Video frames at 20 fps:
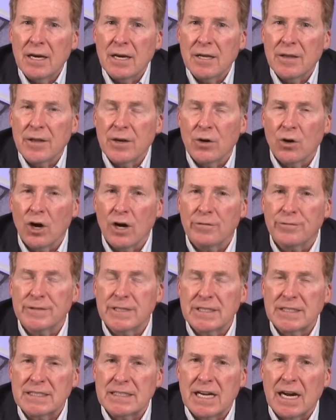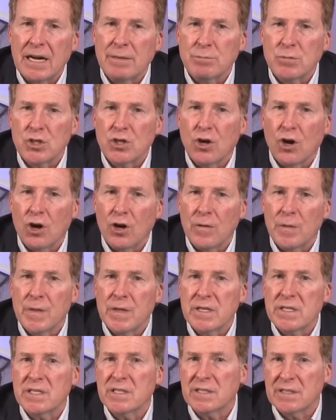They're oftentimes called
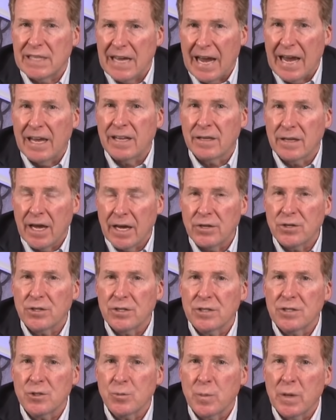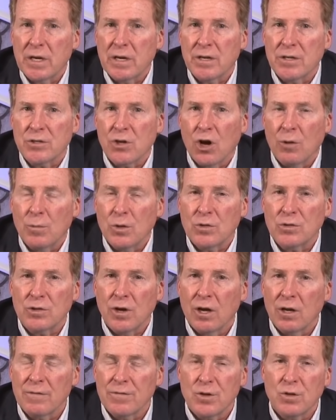the Stan nations because almost
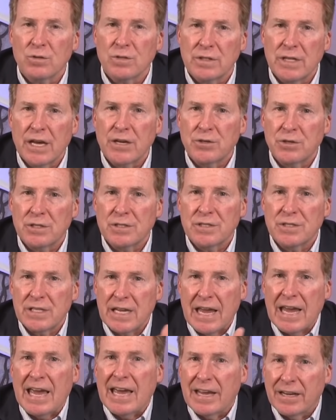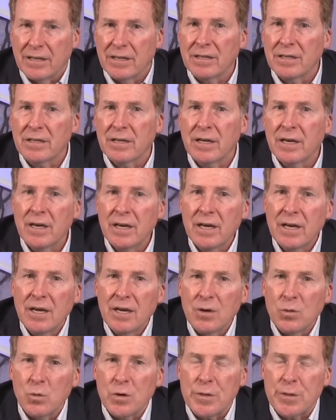all of those nations end
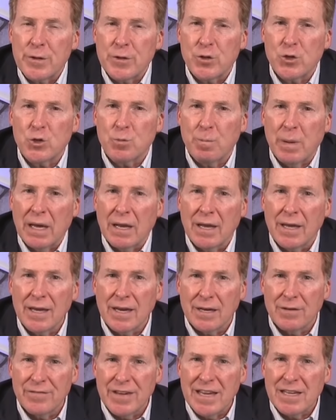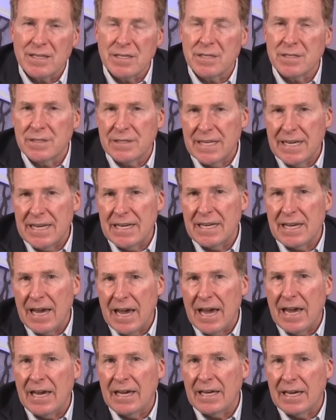with the spelling of
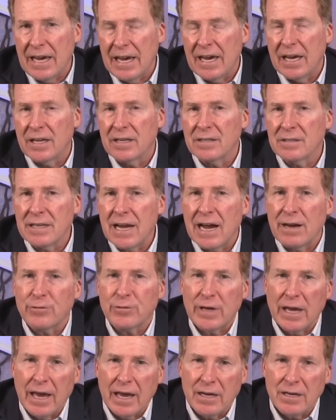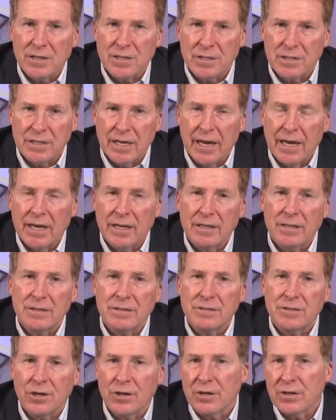S-T-A-N,
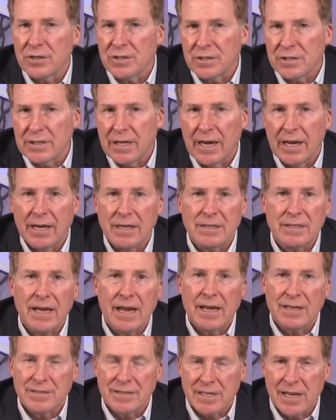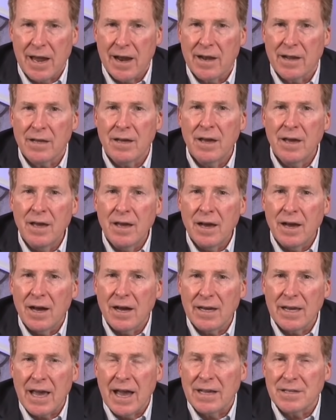Afghanistan, Kyrgyzstan,
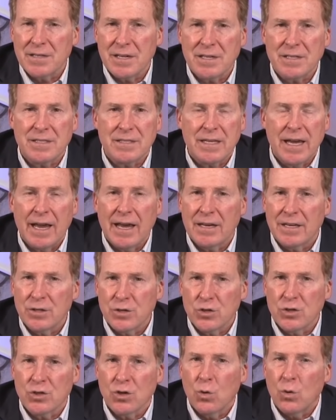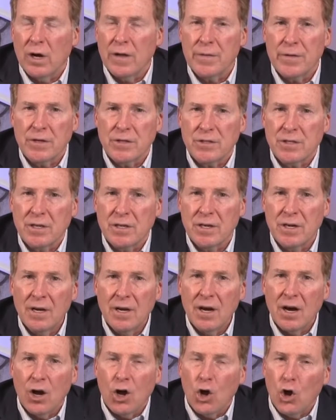Kazakhstan, and so on. There's a
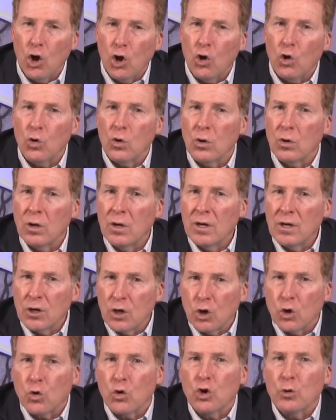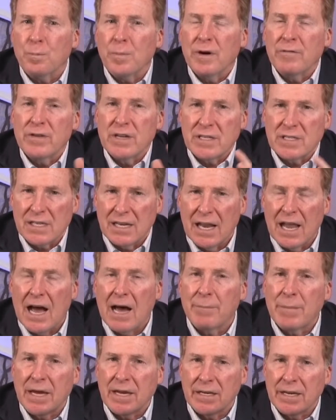whole group of
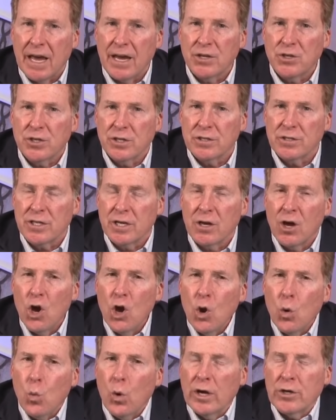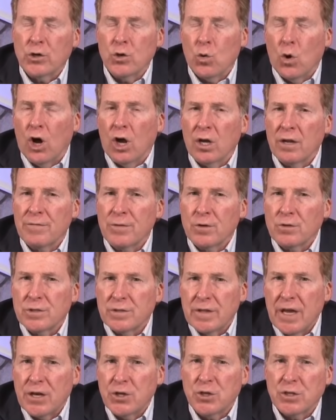Islamic nations. And what do all of those
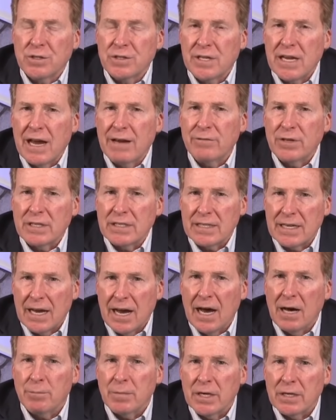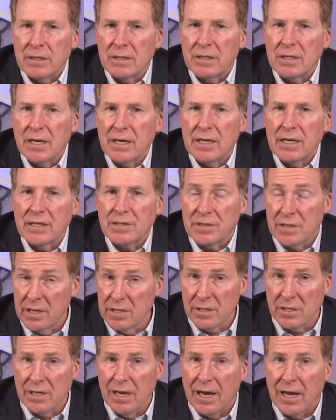nations have in common? It's
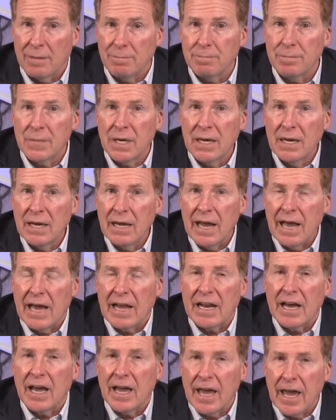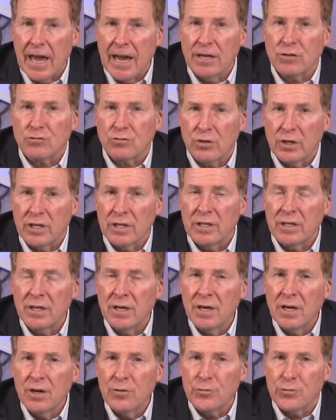Islam and a hatred
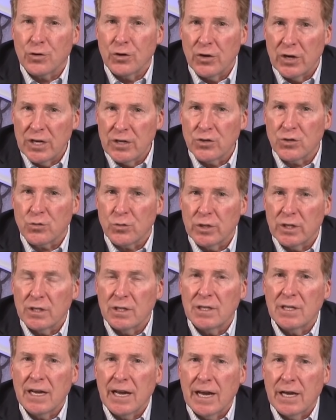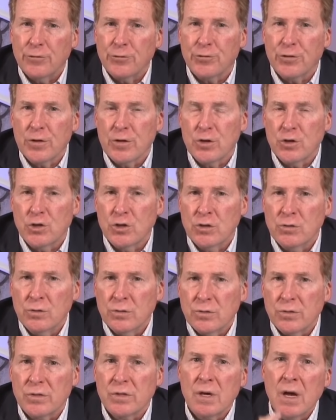for Israel and for the
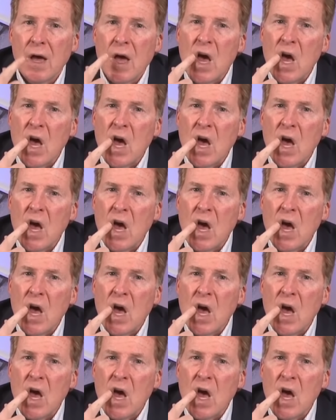Jews.